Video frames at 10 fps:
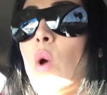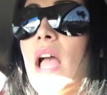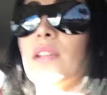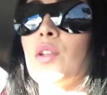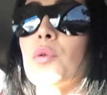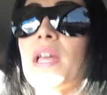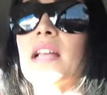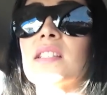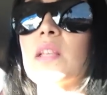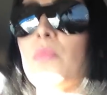I know
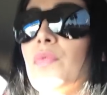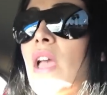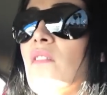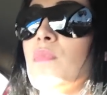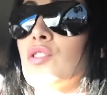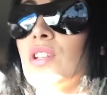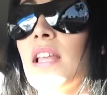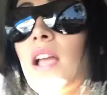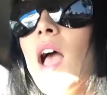that some of you have mentioned like,